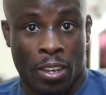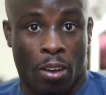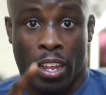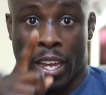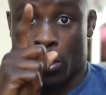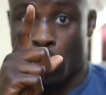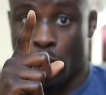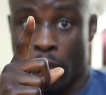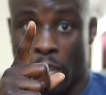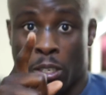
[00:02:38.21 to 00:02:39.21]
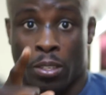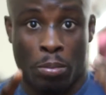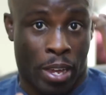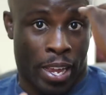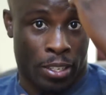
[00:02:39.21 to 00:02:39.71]
All I have to do is make sure that
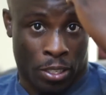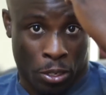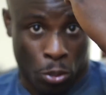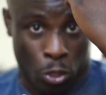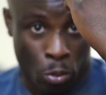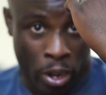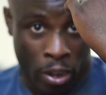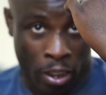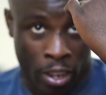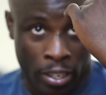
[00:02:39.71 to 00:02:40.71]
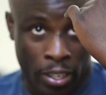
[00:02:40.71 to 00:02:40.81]
my head doesn't go square on.